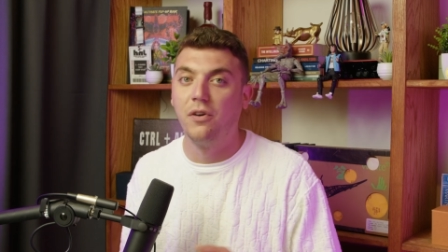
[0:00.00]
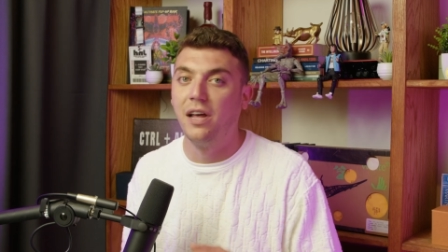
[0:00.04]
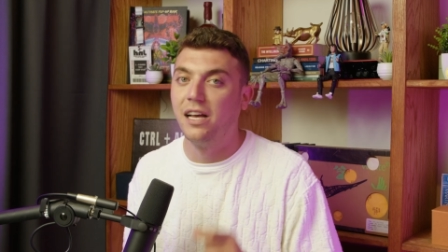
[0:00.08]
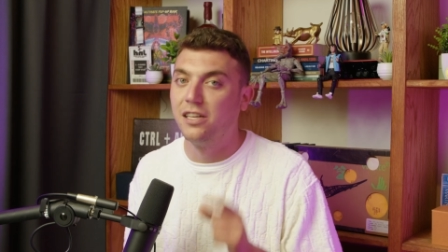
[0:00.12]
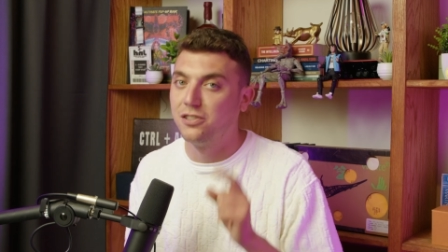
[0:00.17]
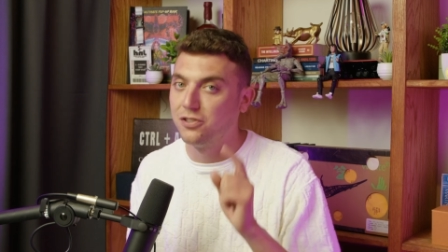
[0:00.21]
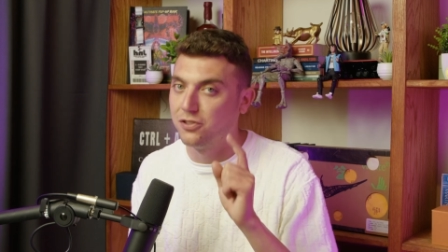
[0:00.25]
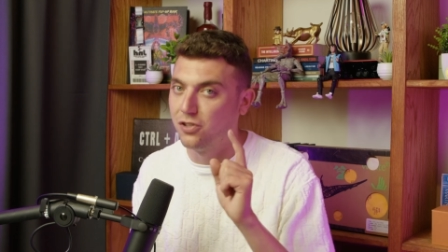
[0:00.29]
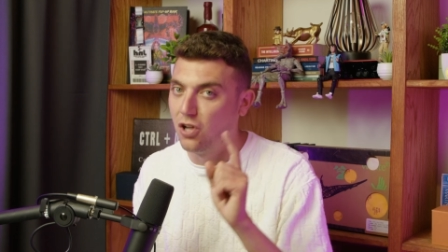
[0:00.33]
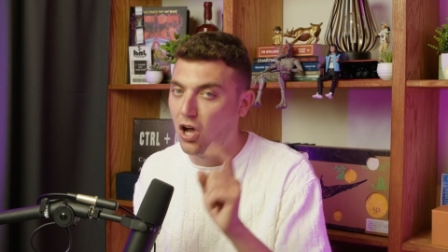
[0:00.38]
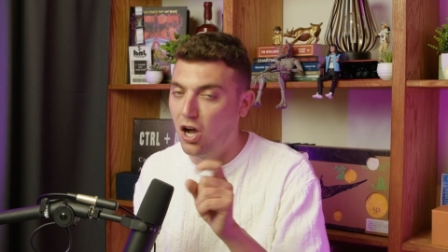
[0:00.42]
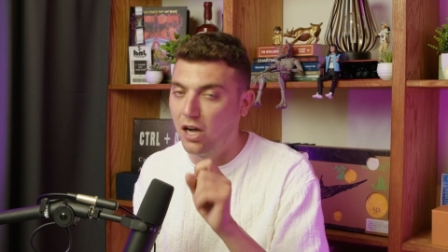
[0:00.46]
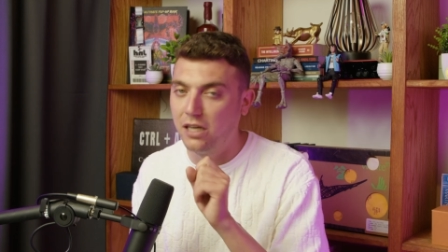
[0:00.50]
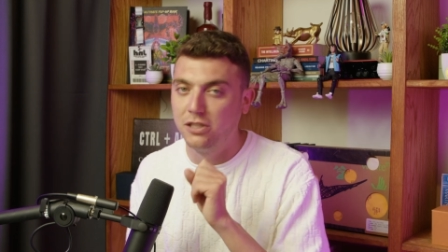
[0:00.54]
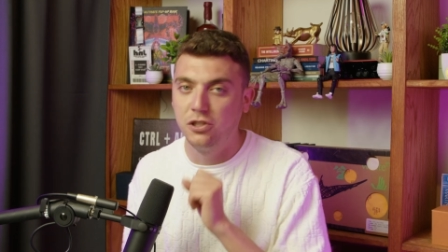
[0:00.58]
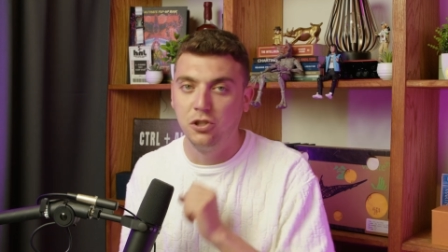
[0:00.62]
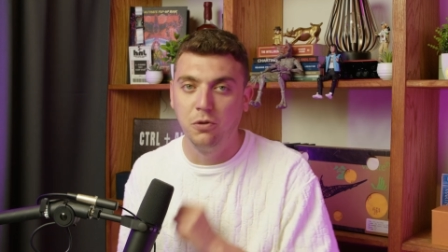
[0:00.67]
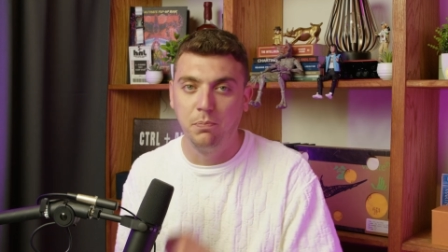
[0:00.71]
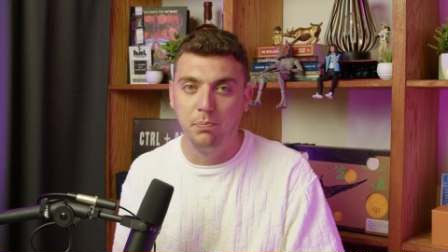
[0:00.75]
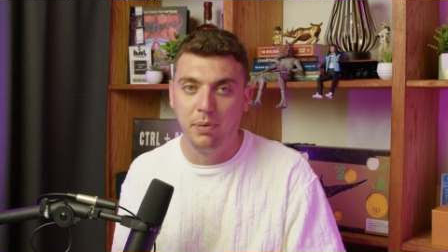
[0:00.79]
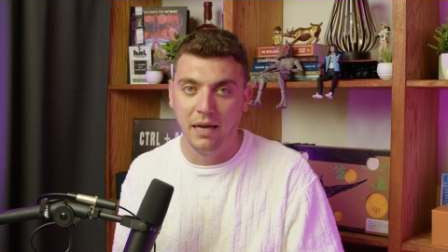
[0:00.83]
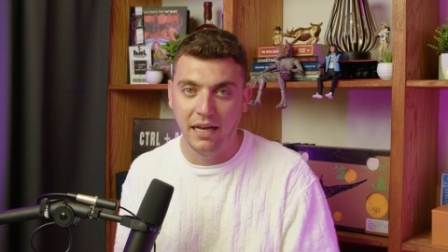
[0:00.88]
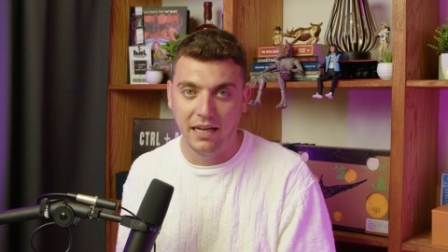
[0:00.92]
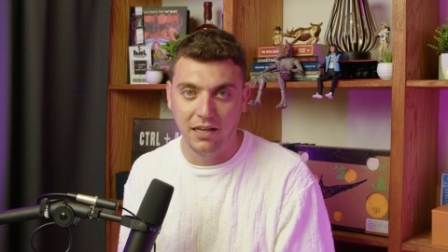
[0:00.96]
as long as you
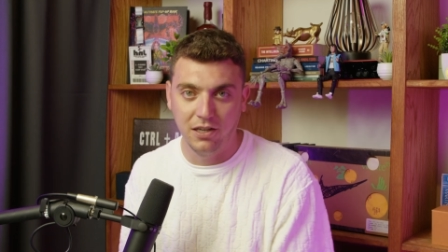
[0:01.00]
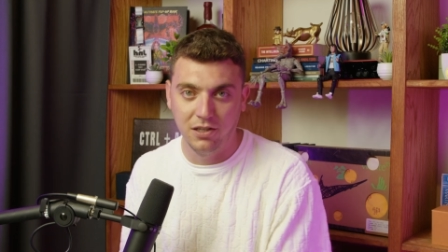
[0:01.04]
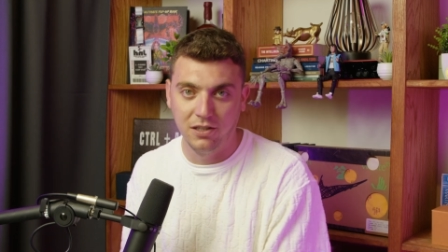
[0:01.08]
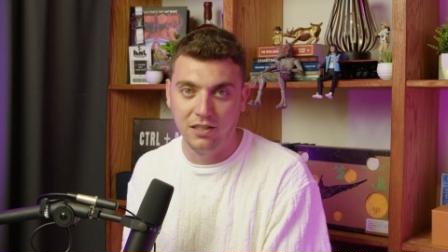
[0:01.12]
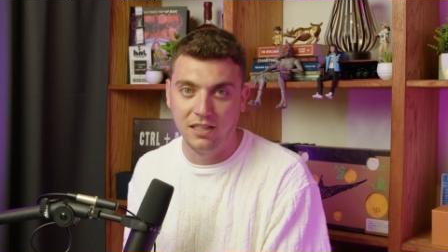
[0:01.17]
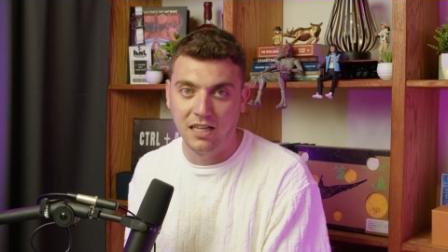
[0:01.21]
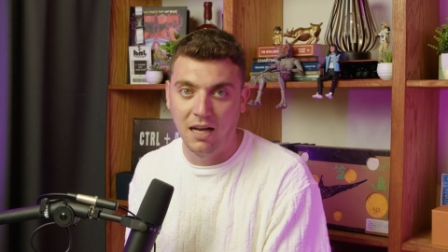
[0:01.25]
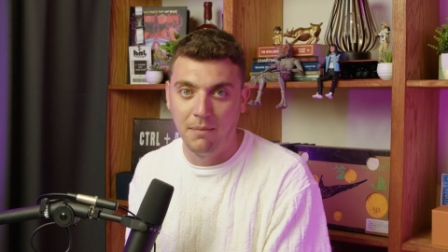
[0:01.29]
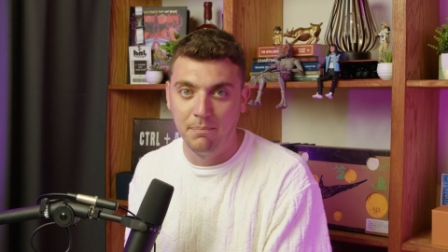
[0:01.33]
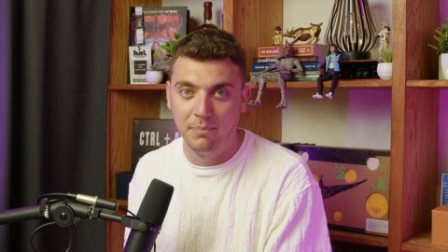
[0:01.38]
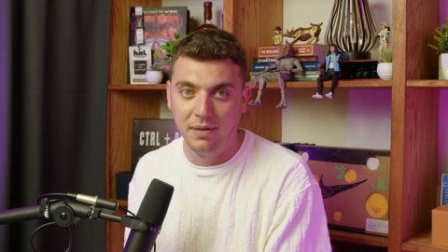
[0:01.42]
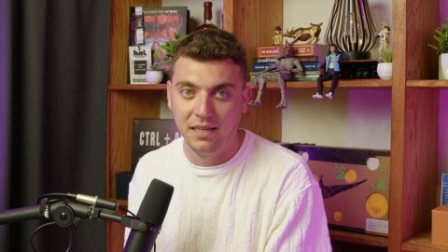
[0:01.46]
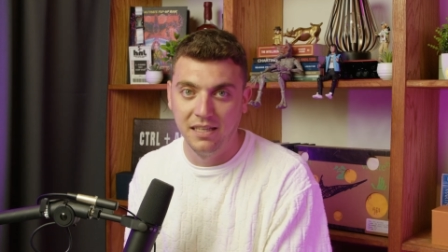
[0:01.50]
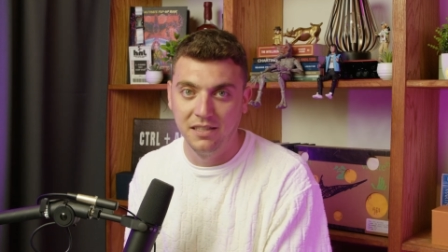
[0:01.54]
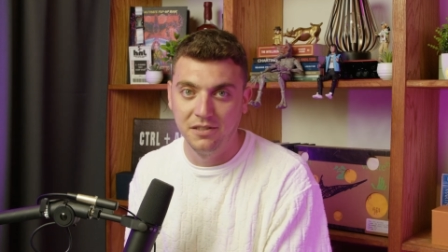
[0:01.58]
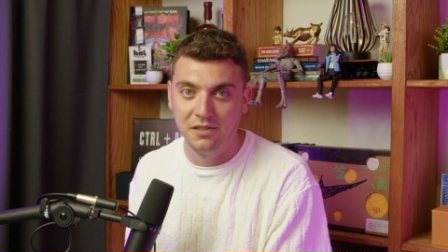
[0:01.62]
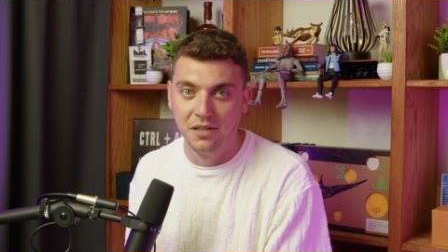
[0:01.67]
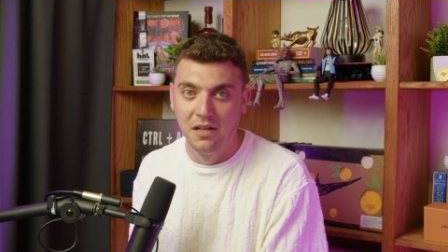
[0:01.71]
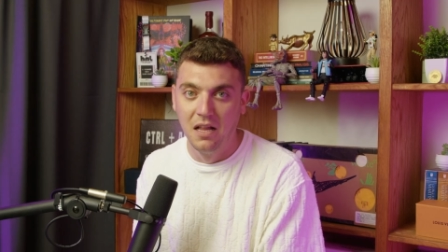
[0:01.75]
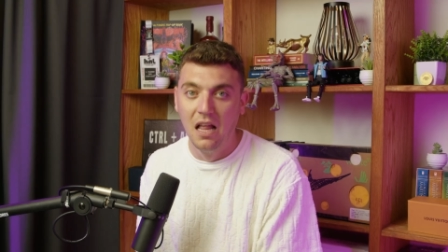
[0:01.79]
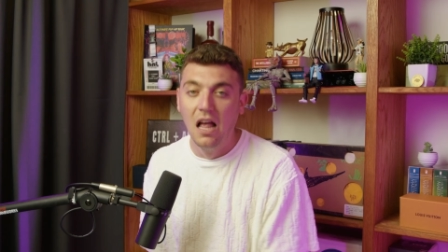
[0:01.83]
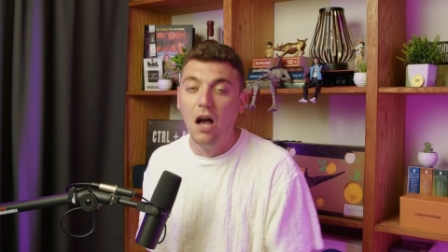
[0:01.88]
pick good companies.